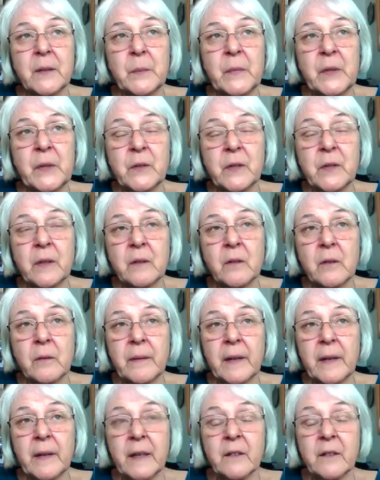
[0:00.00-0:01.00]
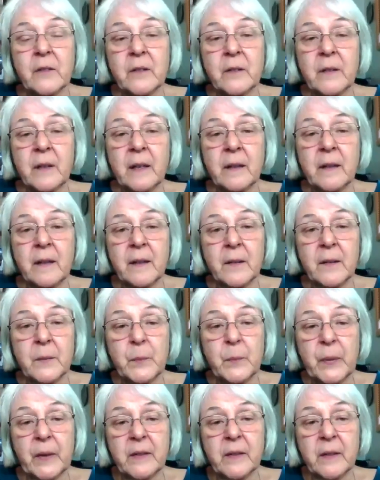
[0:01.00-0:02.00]
music director and the
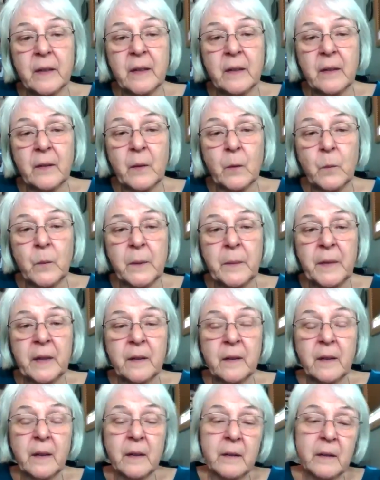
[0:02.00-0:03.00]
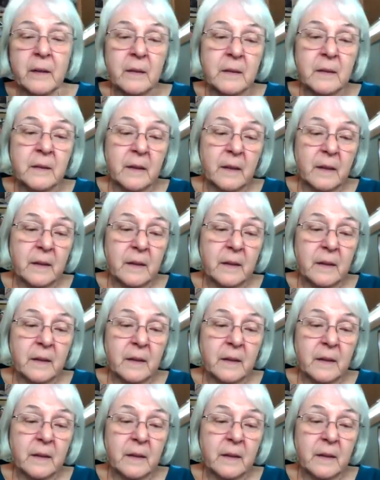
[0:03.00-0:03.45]
president of the Women's Guild